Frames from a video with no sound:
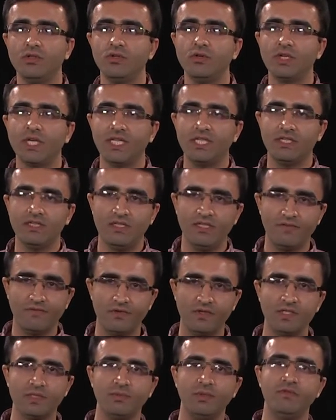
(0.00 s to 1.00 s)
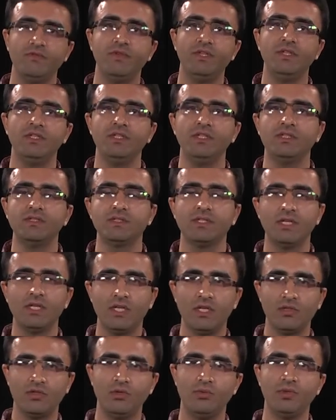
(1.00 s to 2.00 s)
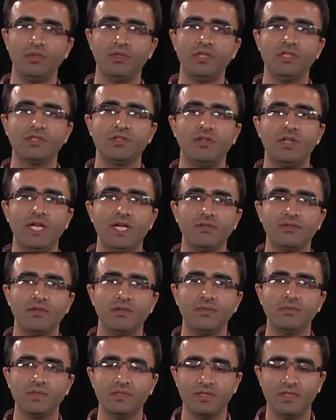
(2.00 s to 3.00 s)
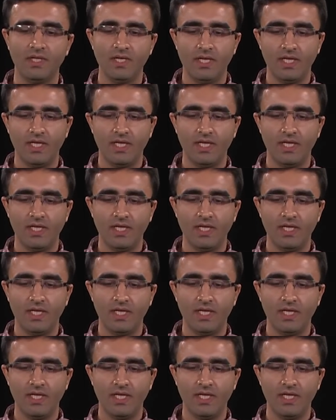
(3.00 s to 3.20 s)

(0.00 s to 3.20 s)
look at the difference between these two potential outcomes,